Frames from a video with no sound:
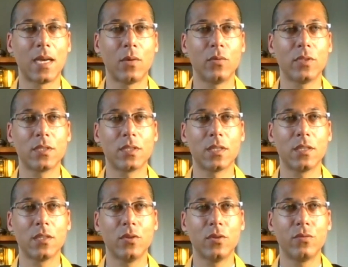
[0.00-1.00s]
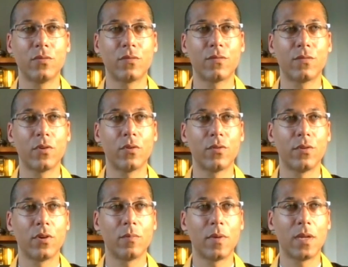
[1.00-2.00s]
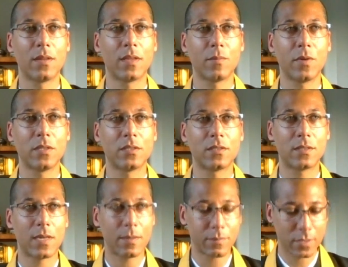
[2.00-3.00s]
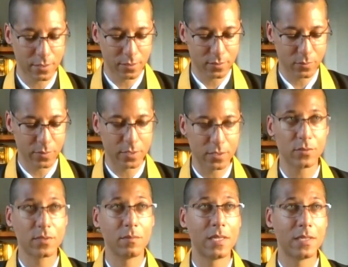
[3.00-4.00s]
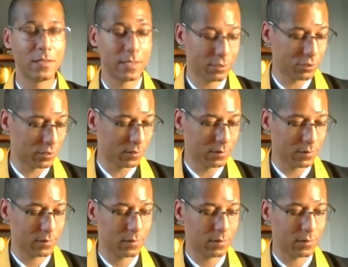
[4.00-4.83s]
was going to go further, but I think I'm going to stop there so we can do some meditation.